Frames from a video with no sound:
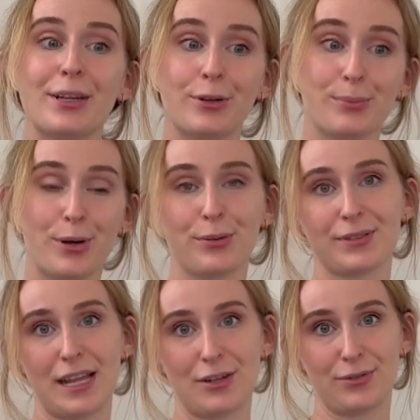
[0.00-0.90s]
your
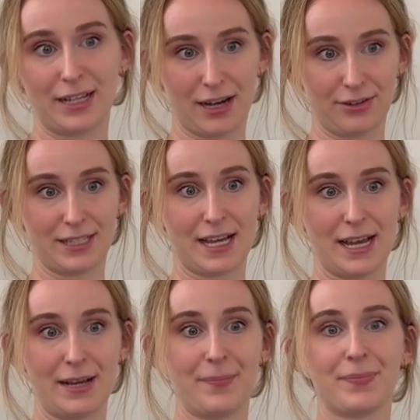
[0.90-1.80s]
post-entry
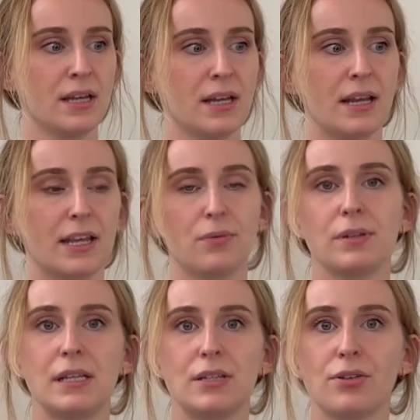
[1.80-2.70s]
quarantine. Like you will
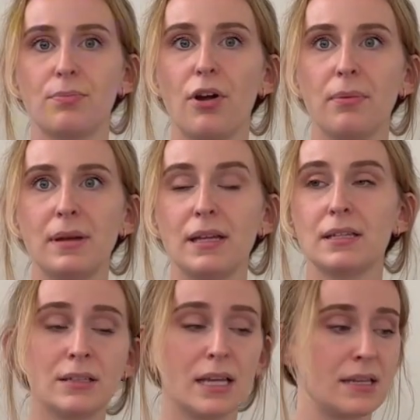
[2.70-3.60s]
need your
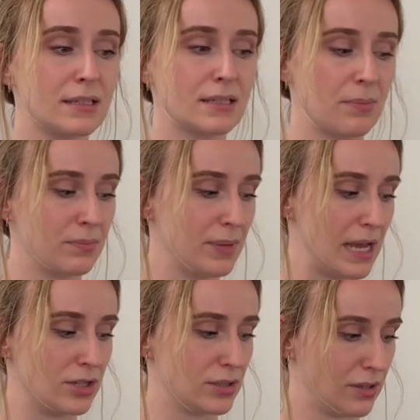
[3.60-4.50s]
permit, then some
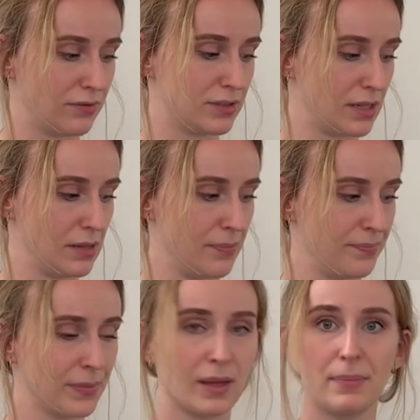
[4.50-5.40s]
pages of the
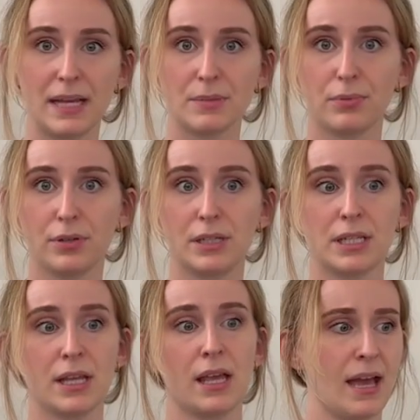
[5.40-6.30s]
passport,
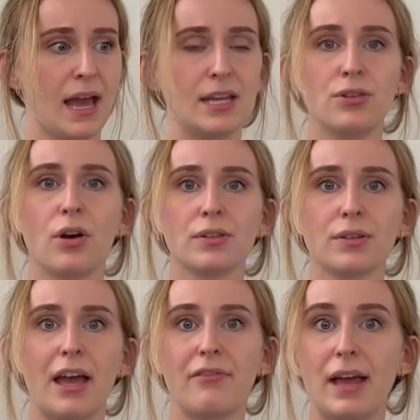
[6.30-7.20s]
and you also
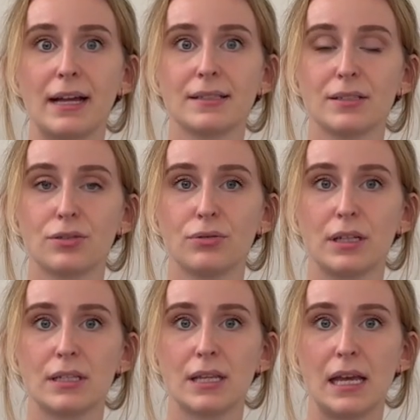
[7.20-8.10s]
have access to
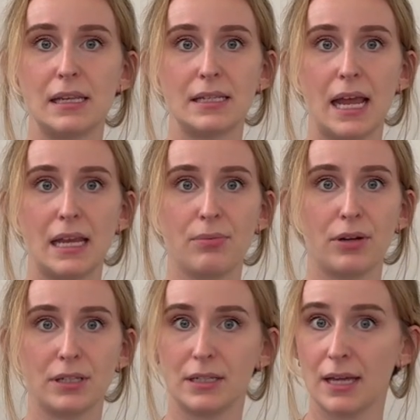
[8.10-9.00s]
it at any
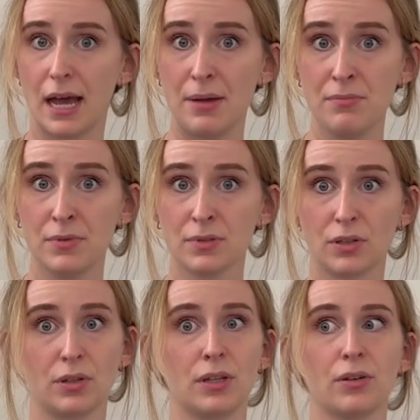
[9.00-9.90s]
point in time. So
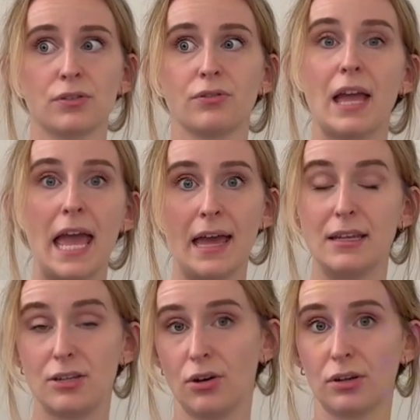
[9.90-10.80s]
you can also
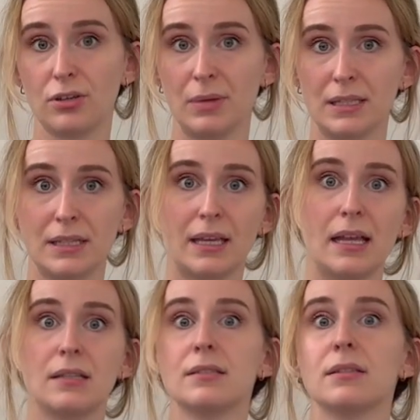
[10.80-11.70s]
add documents in
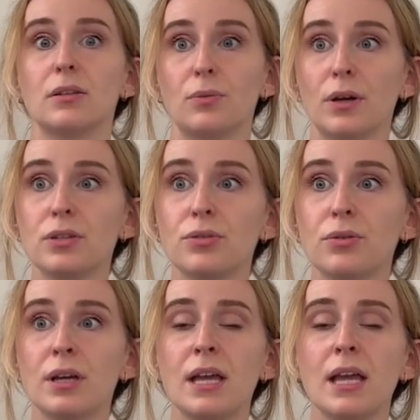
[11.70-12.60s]
case you want to.
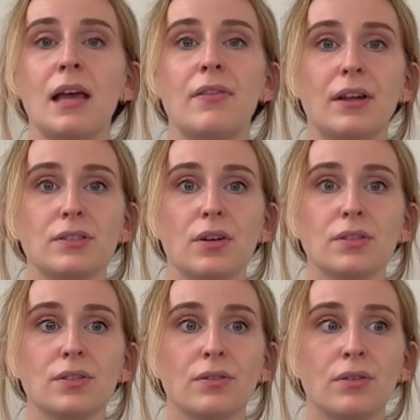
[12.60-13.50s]
There's
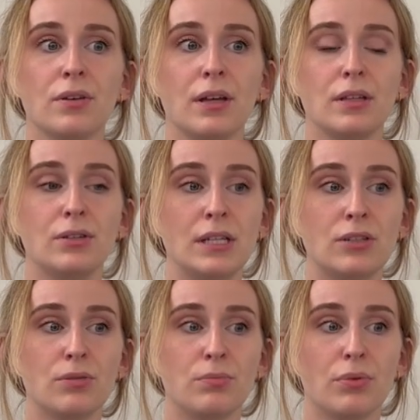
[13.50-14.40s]
also, you need
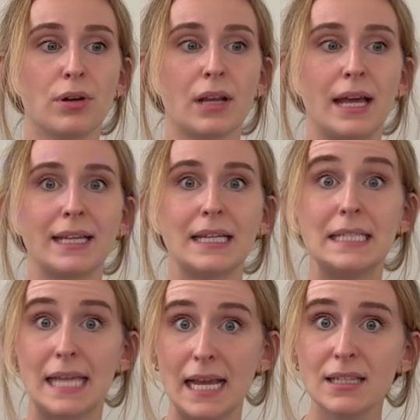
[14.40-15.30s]
to book like a
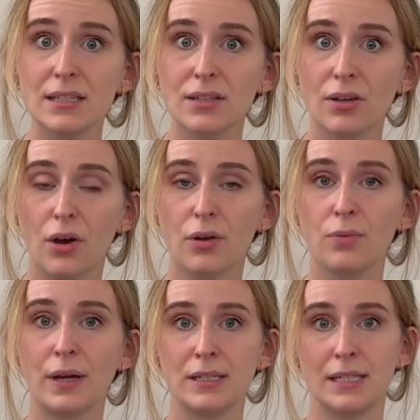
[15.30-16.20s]
date on
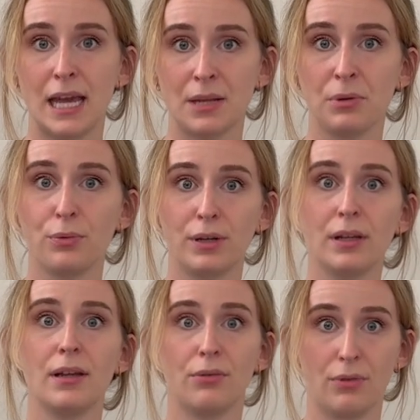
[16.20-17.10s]
when the animal will
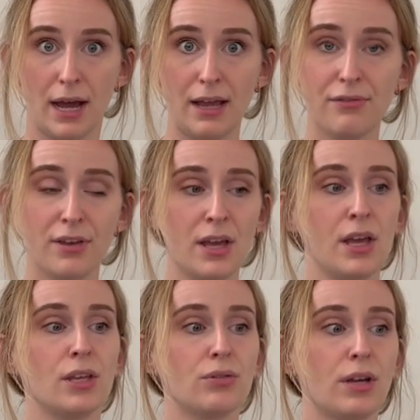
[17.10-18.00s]
arrive.
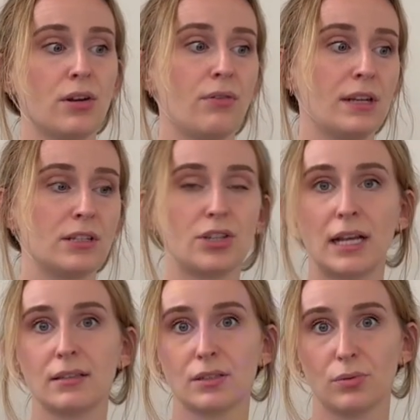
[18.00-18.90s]
You can already
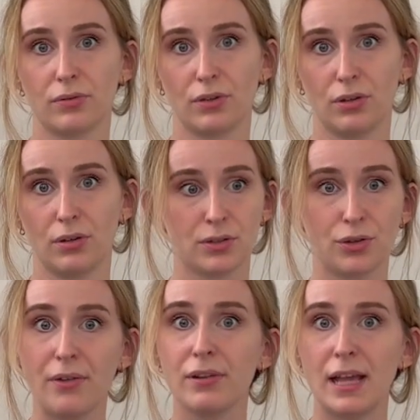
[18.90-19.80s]
check this with your
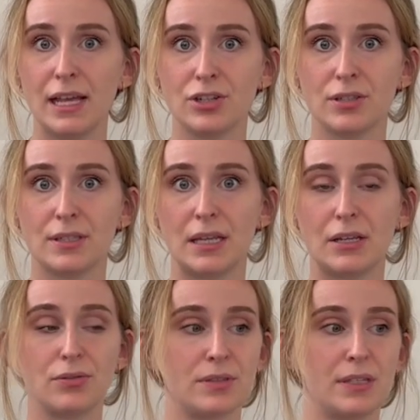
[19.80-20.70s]
travel agency
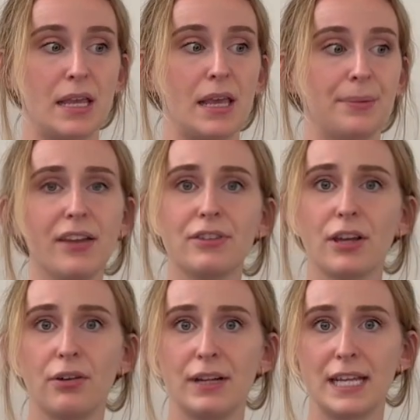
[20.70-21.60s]
to see if they
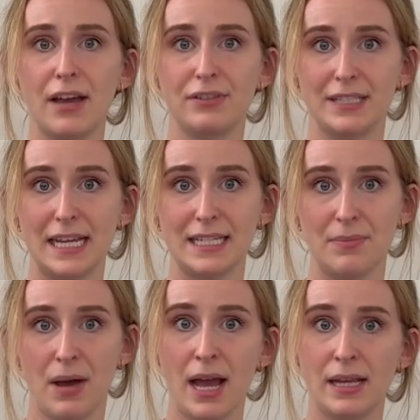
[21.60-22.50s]
already have a date in
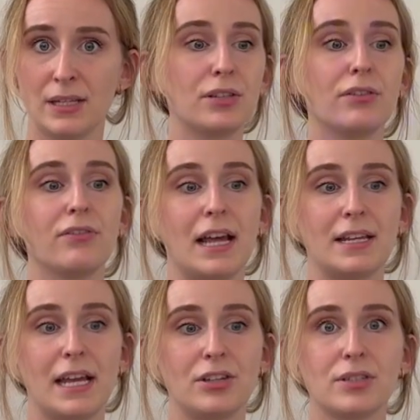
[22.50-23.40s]
mind. Your flight
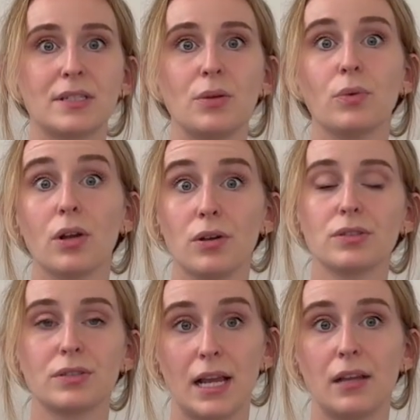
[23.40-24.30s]
agency will
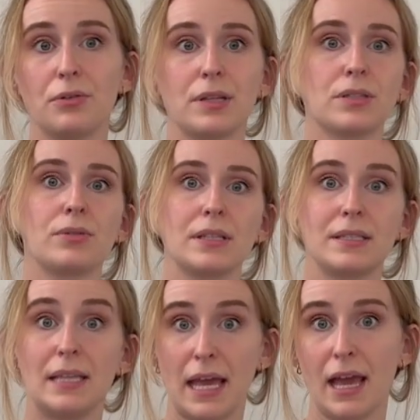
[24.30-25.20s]
also tell you as soon as
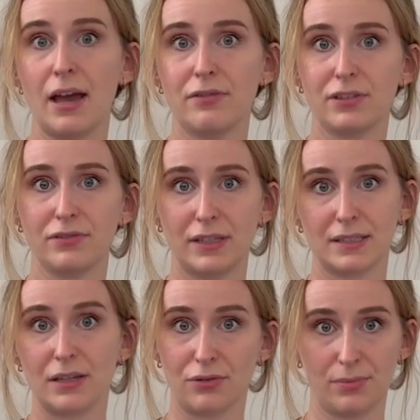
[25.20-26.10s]
they have the
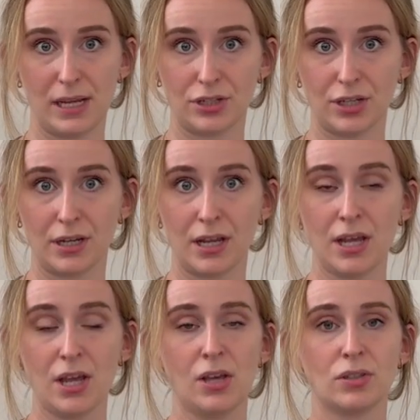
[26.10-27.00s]
fixed information.
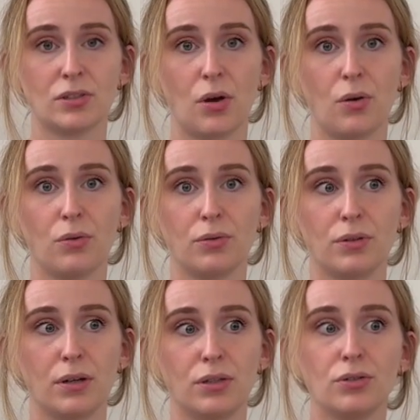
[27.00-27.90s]
So
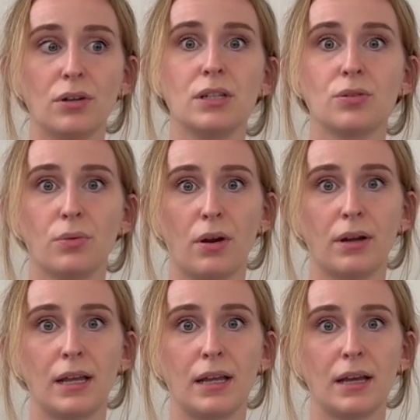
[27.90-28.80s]
you don't need to
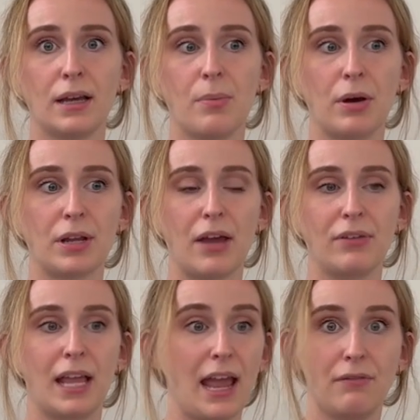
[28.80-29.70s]
worry about
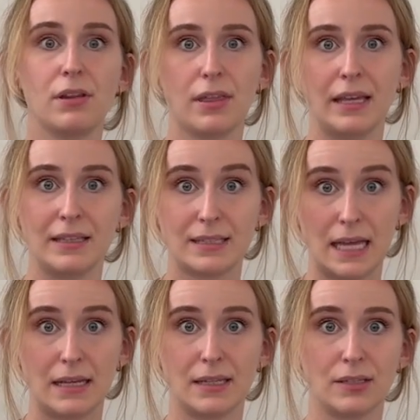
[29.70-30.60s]
having everything
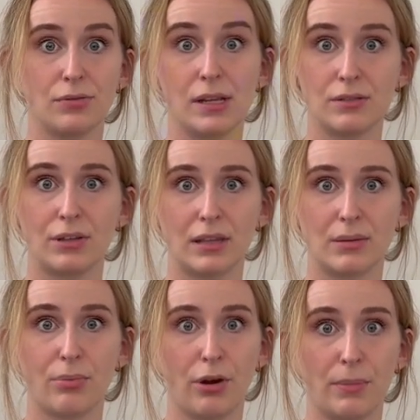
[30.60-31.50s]
set as soon as you get the
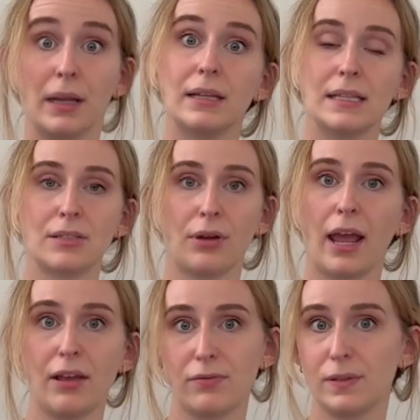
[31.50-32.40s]
permit. It's
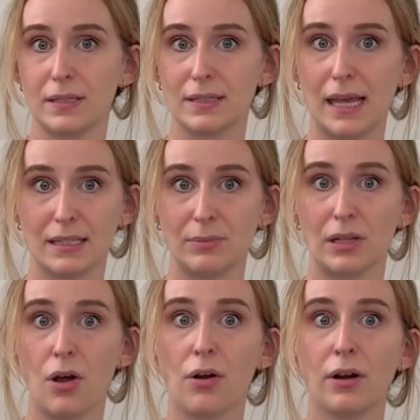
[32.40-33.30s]
okay if this takes a bit
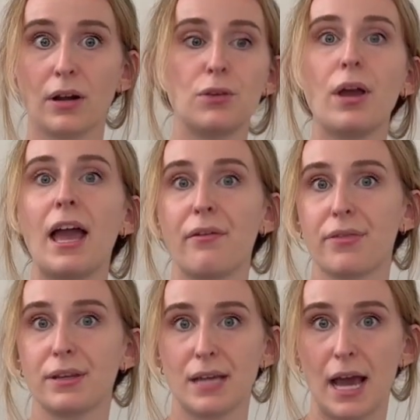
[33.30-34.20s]
longer. You have
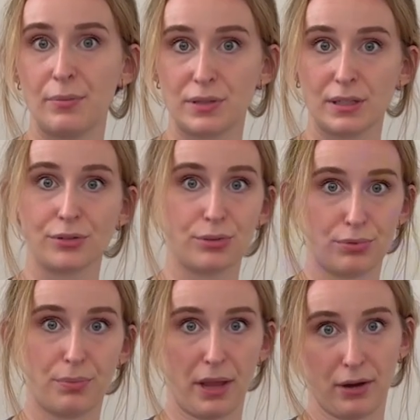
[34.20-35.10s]
the time still to
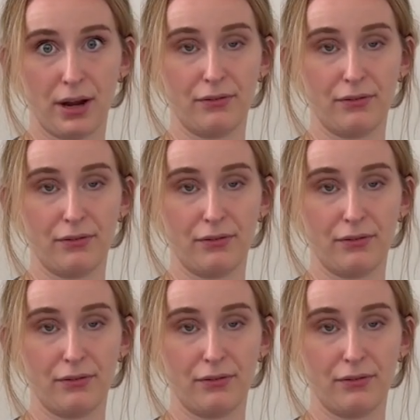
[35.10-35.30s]
prepare